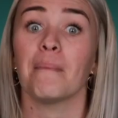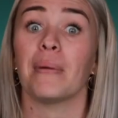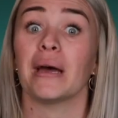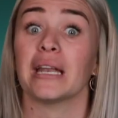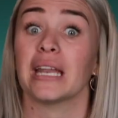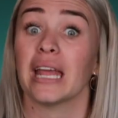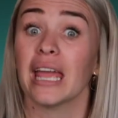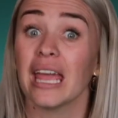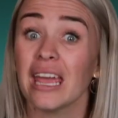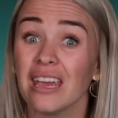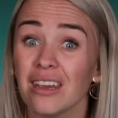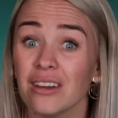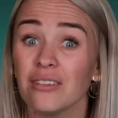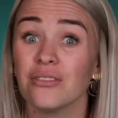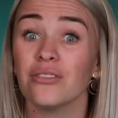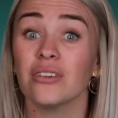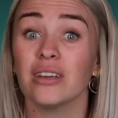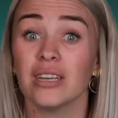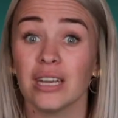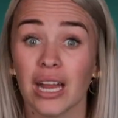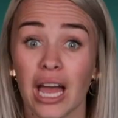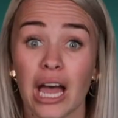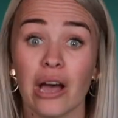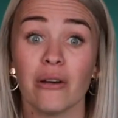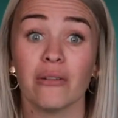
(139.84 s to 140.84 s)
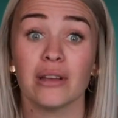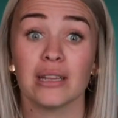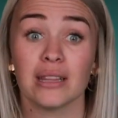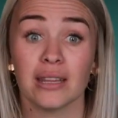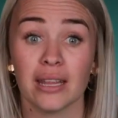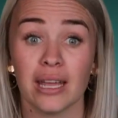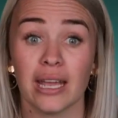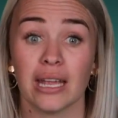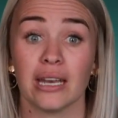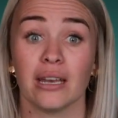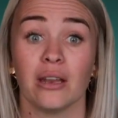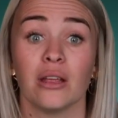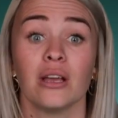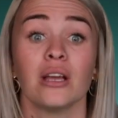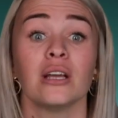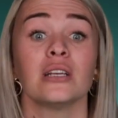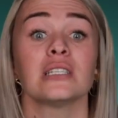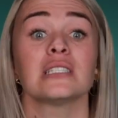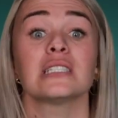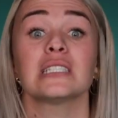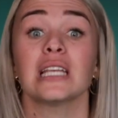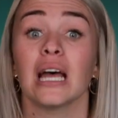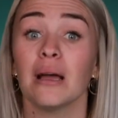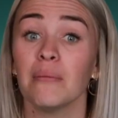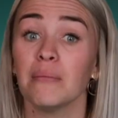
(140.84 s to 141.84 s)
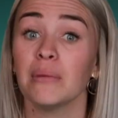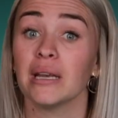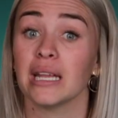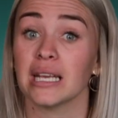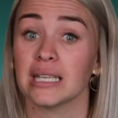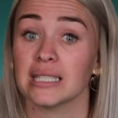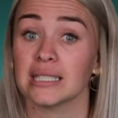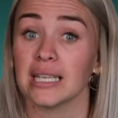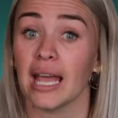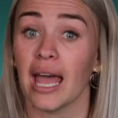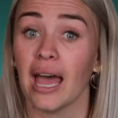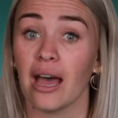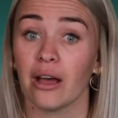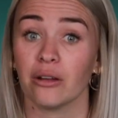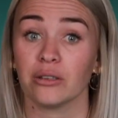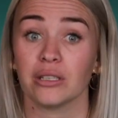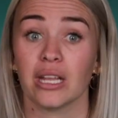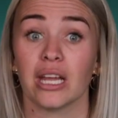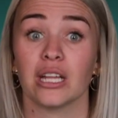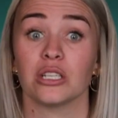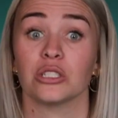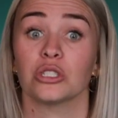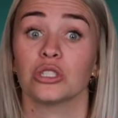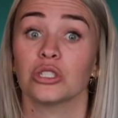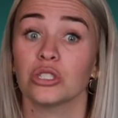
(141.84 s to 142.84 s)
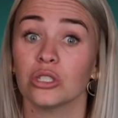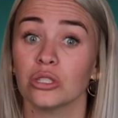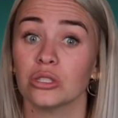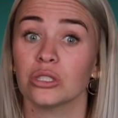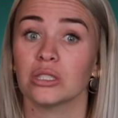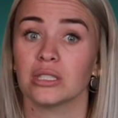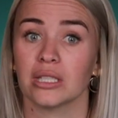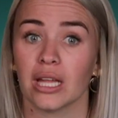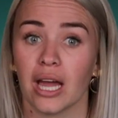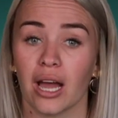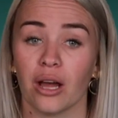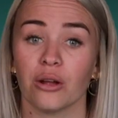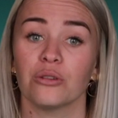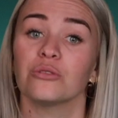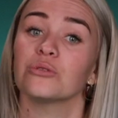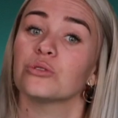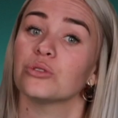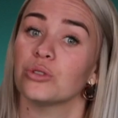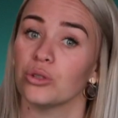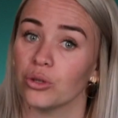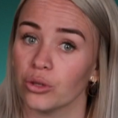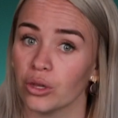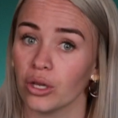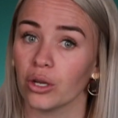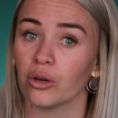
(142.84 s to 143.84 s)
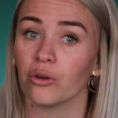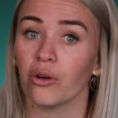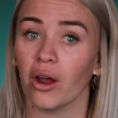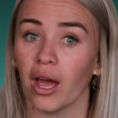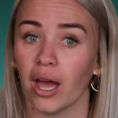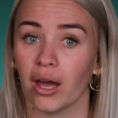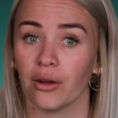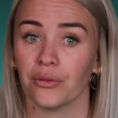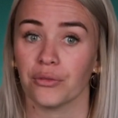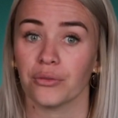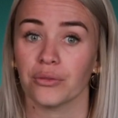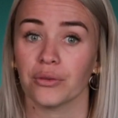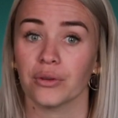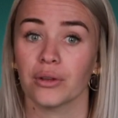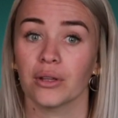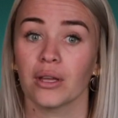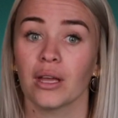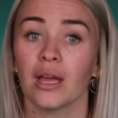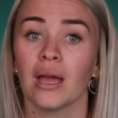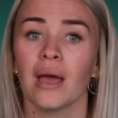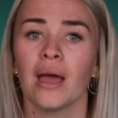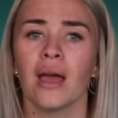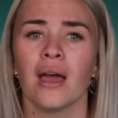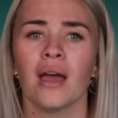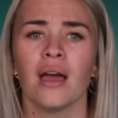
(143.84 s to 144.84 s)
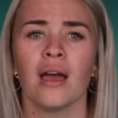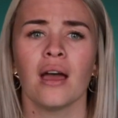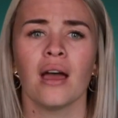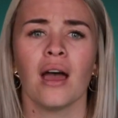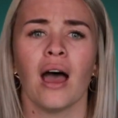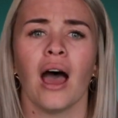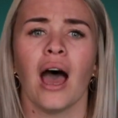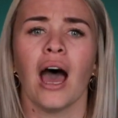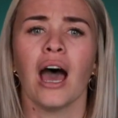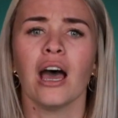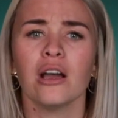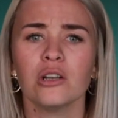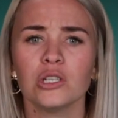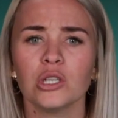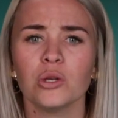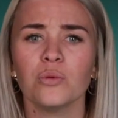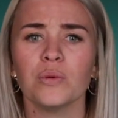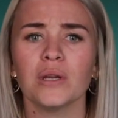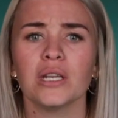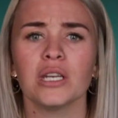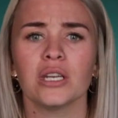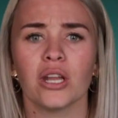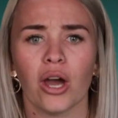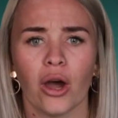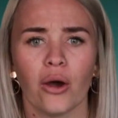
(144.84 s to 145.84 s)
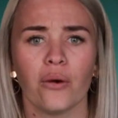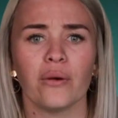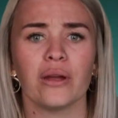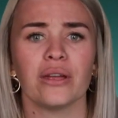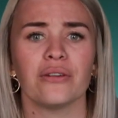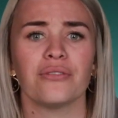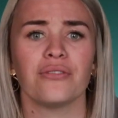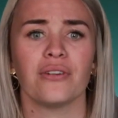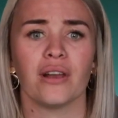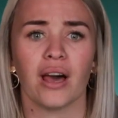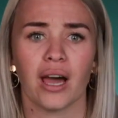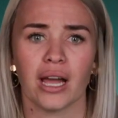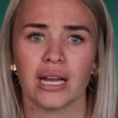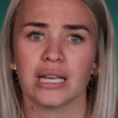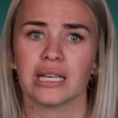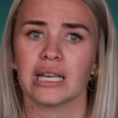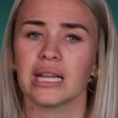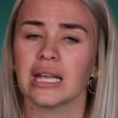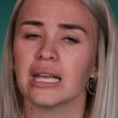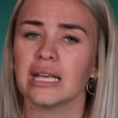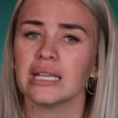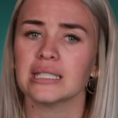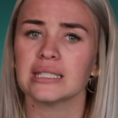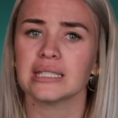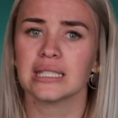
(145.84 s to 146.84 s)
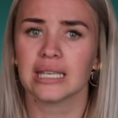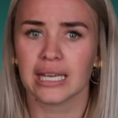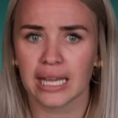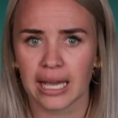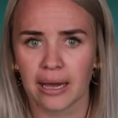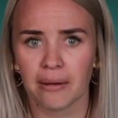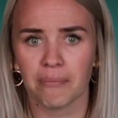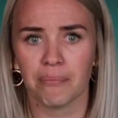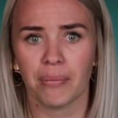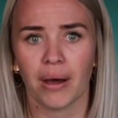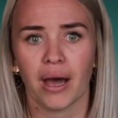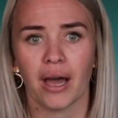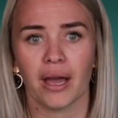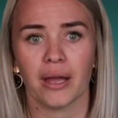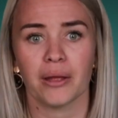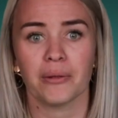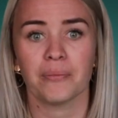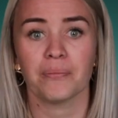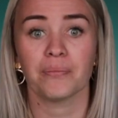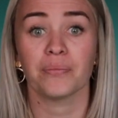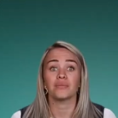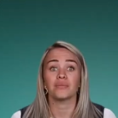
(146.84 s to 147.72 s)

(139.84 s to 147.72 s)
but every now and then some leaks out and shoots down to the ground. How do we know if lightning is nearby?